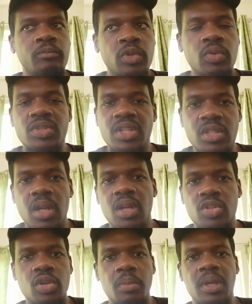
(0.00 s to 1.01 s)
we know Sir
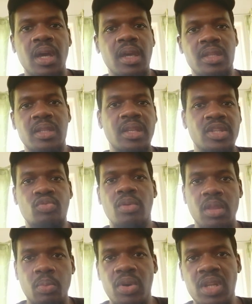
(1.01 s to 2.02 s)
Donald Trump can get in his
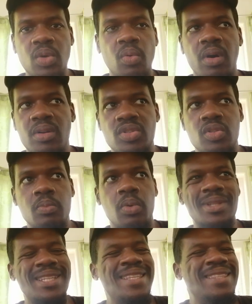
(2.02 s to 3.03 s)
rhythm when he wants to,
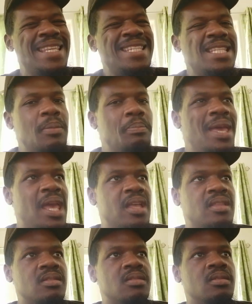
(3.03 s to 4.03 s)
but in this
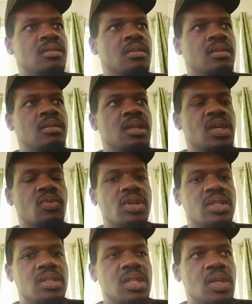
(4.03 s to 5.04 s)
debate, he
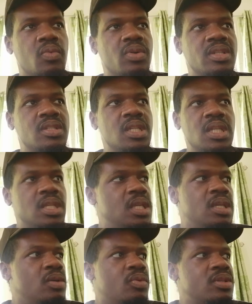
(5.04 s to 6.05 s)

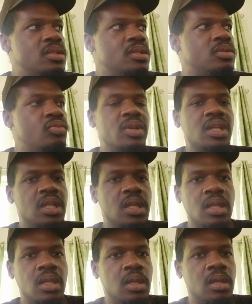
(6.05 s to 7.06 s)
wasn't
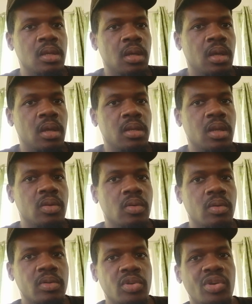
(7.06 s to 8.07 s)
really,
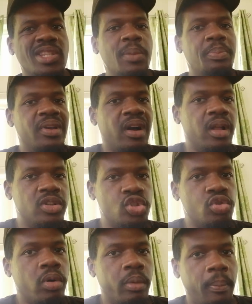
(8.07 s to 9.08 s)
your typical
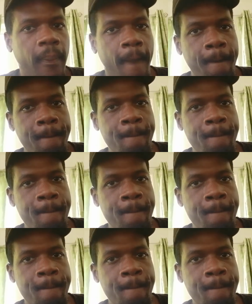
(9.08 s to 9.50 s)
Trump.